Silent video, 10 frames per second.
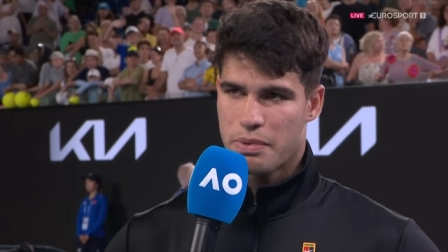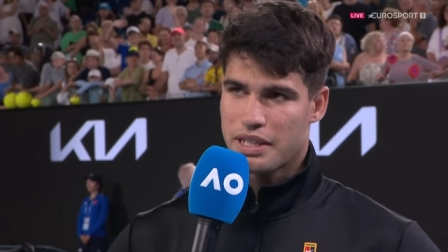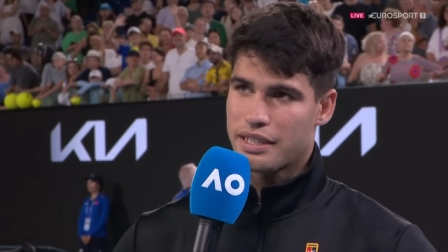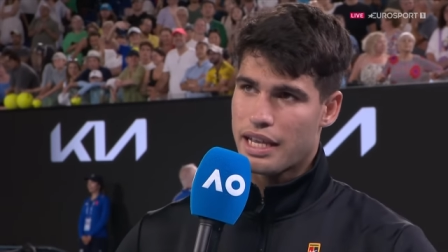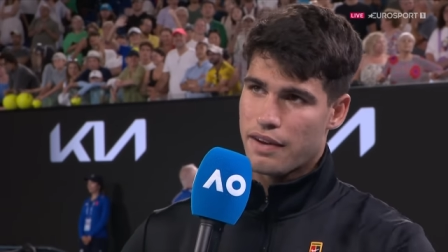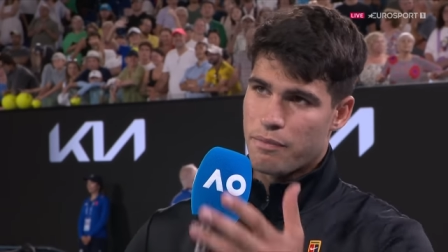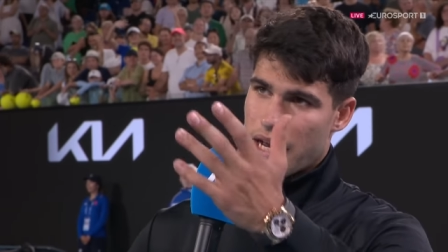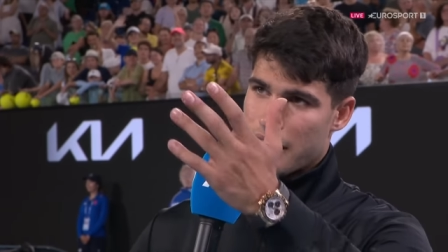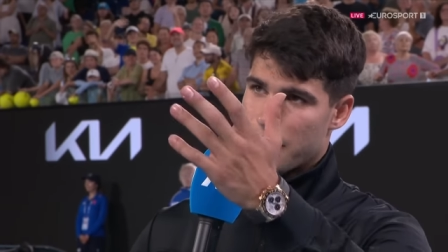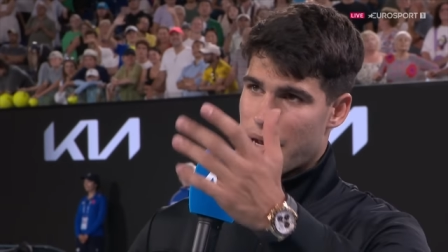But I have
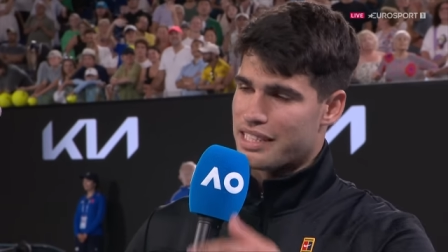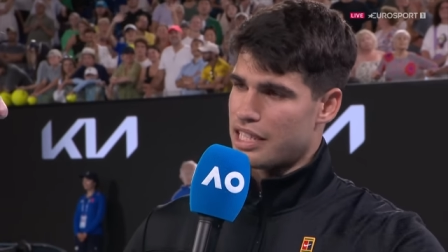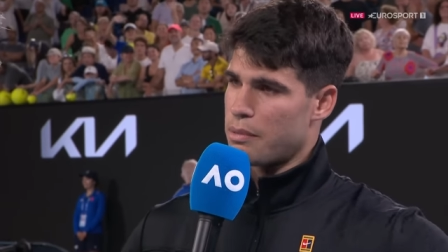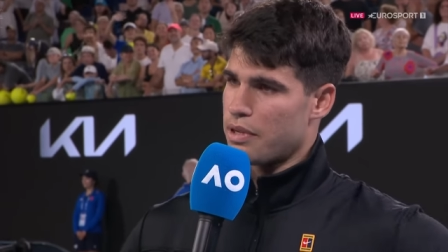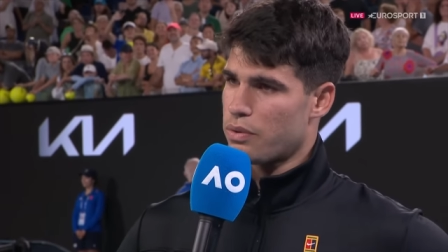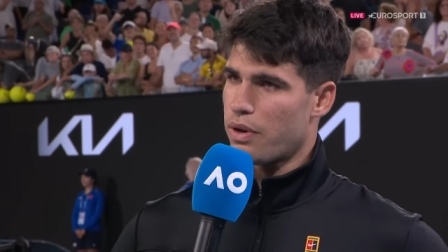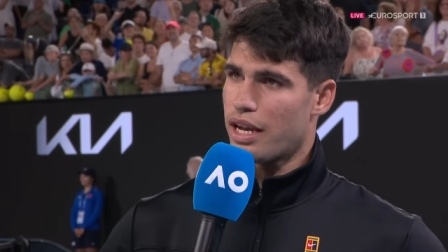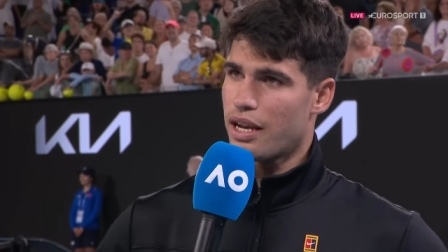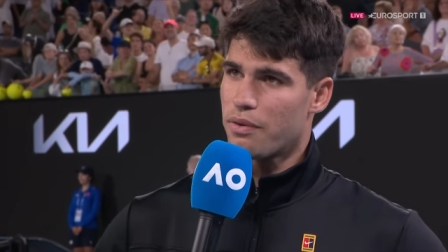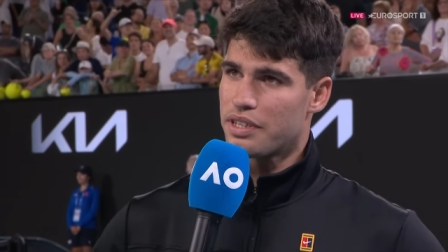my team as
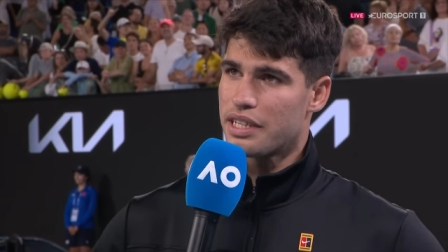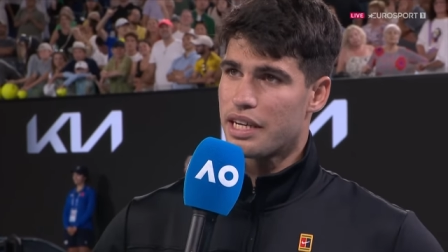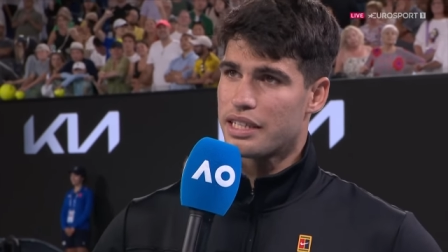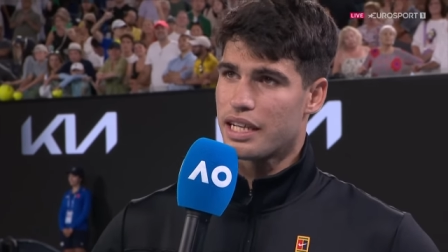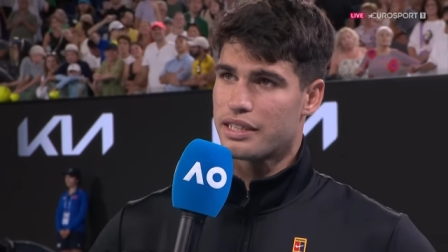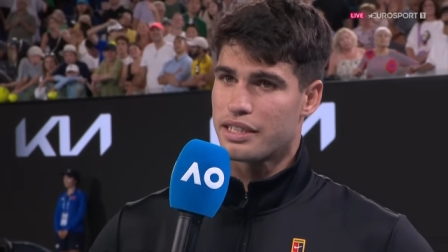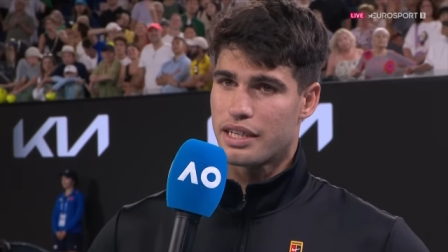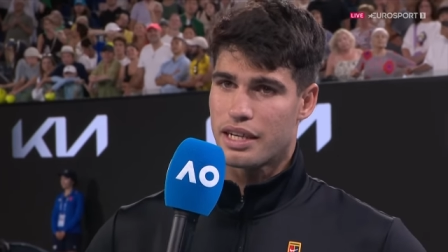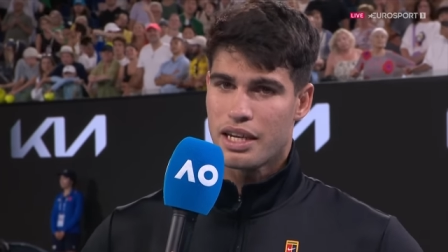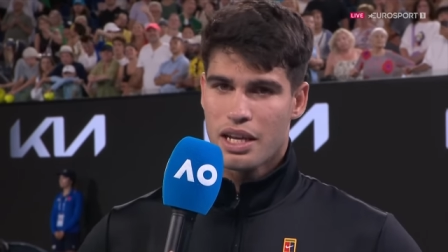well over there that
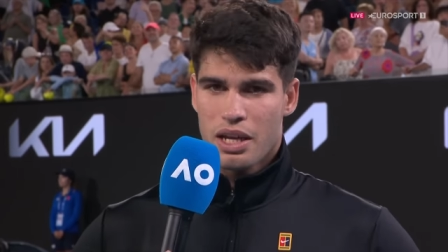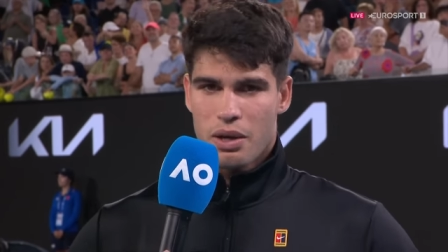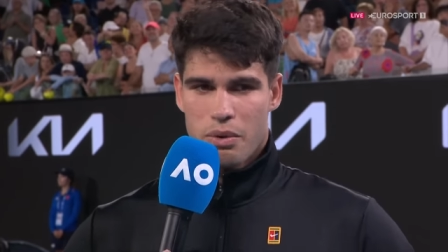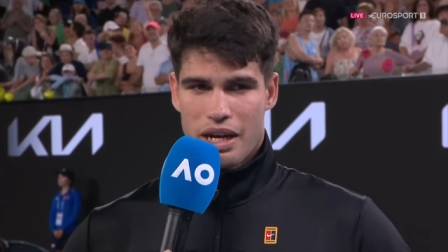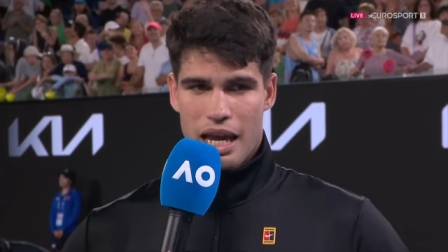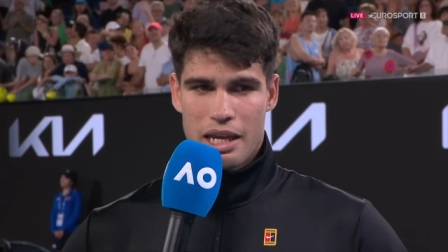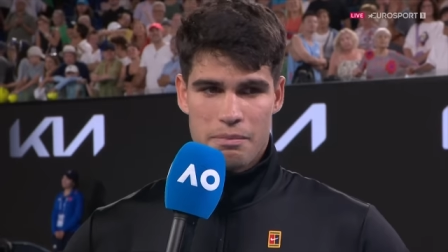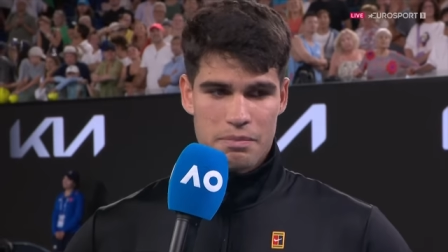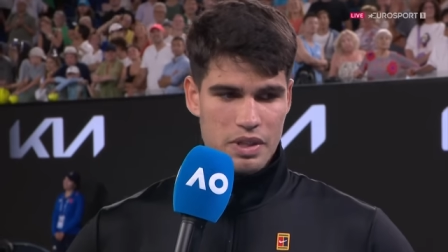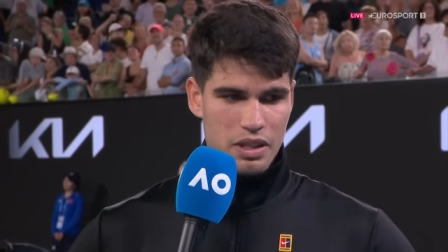when I'm